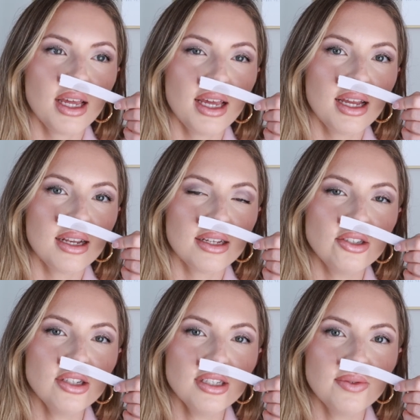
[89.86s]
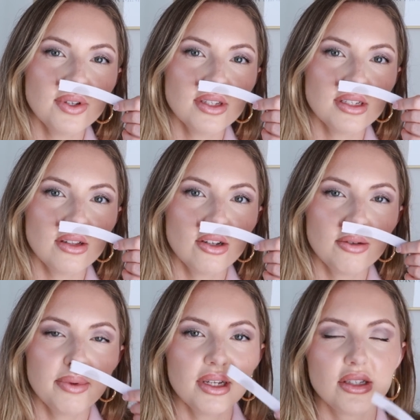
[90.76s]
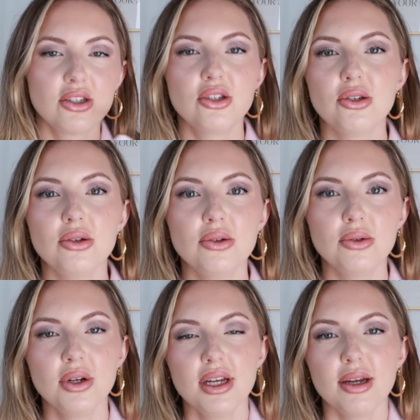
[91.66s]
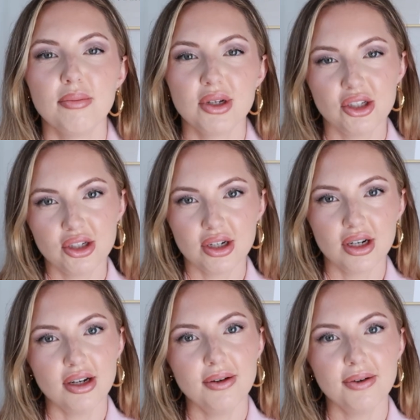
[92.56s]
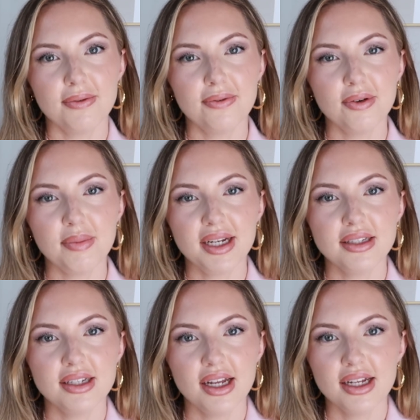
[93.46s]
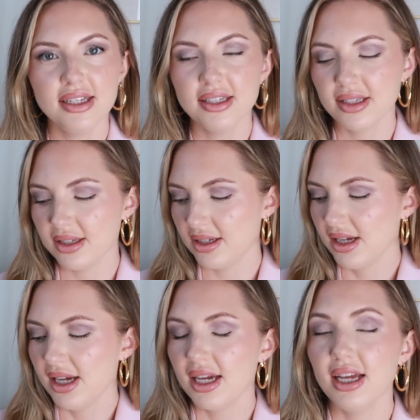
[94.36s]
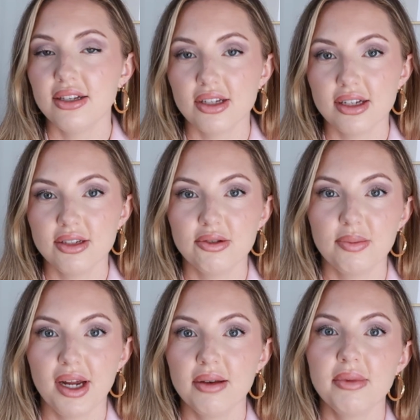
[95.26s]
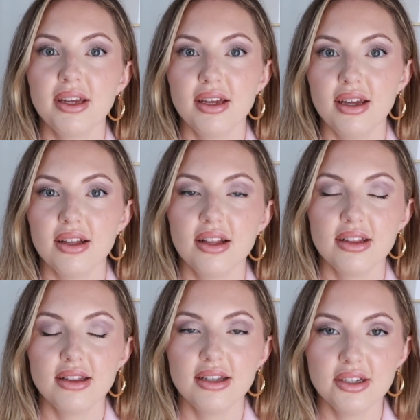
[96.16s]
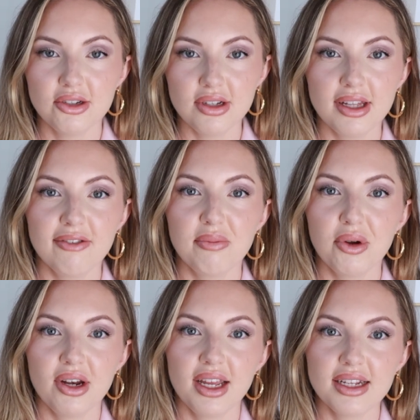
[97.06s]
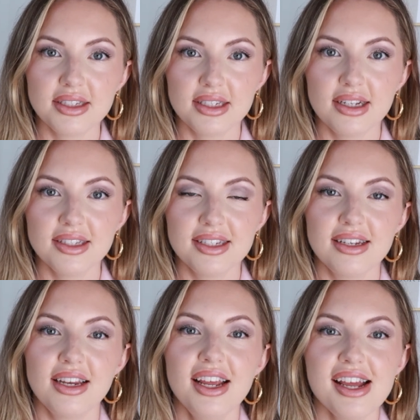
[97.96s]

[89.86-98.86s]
and it just feels a little bit too mature for my taste. It does remind me literally of burning incense, and